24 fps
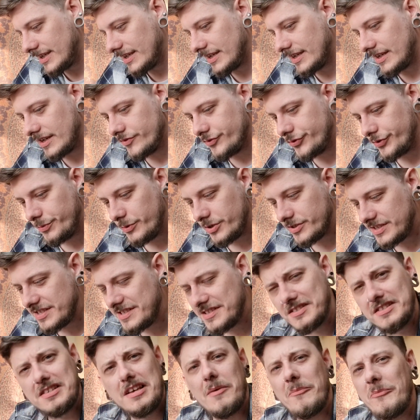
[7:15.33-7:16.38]
So it was in
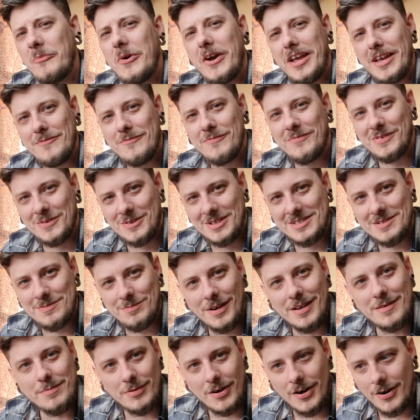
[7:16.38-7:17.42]
some way influenced by
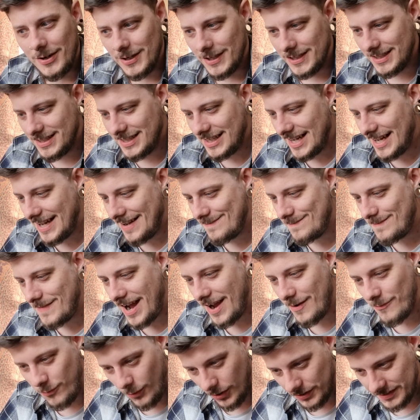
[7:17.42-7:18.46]
Paul. I
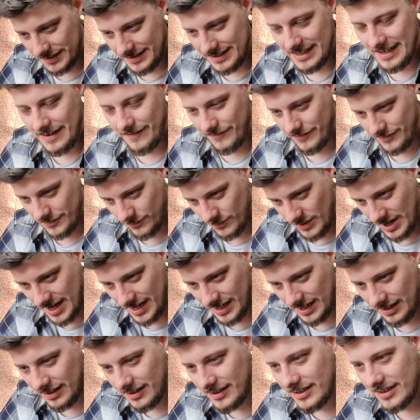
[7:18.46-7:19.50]
wanted it for a
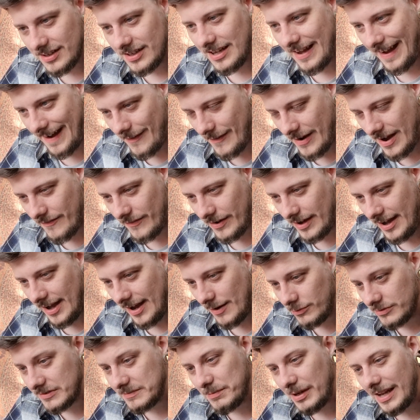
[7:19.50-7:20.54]
while. However, I
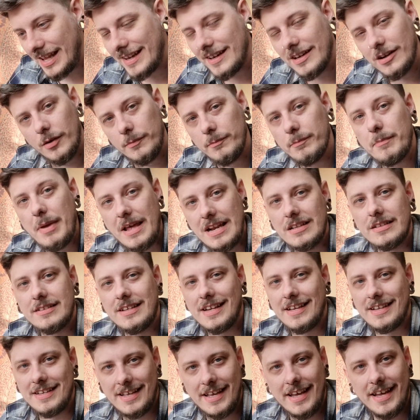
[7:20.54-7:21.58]
wasn't planning on building
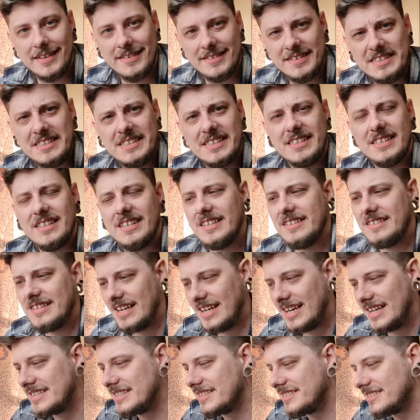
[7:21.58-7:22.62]
it yet until
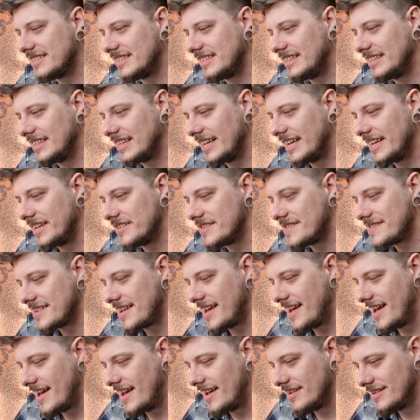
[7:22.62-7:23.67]
I seen his
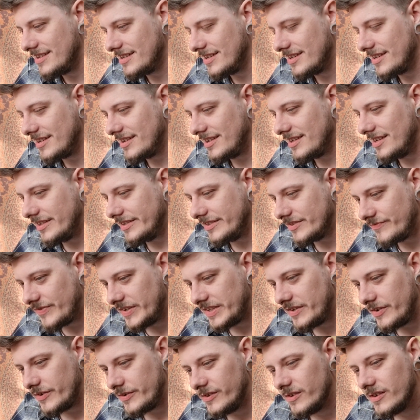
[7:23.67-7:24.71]

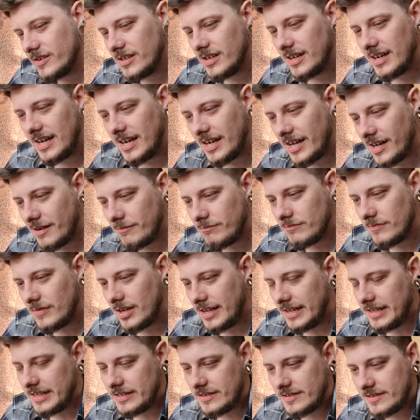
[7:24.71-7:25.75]
video, and
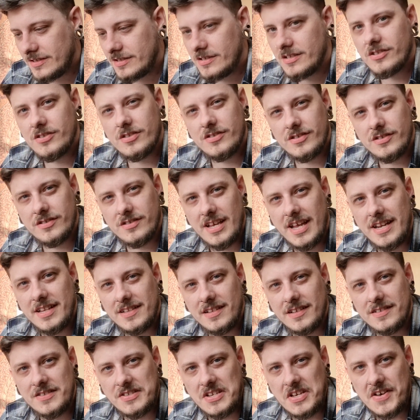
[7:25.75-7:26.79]
he sent
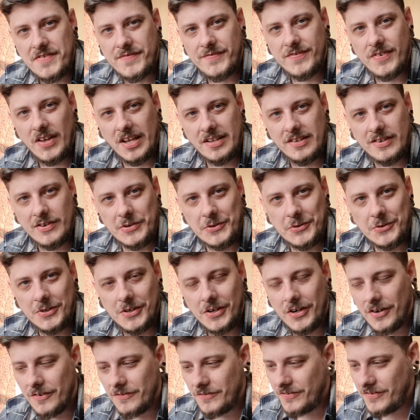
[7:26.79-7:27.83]
us a video
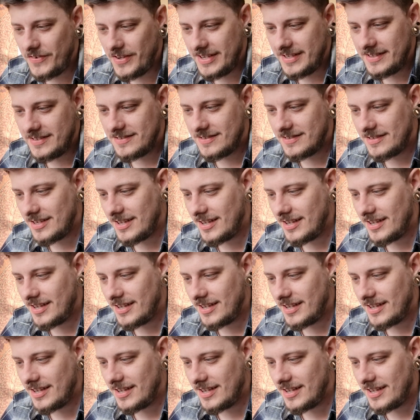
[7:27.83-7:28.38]
of his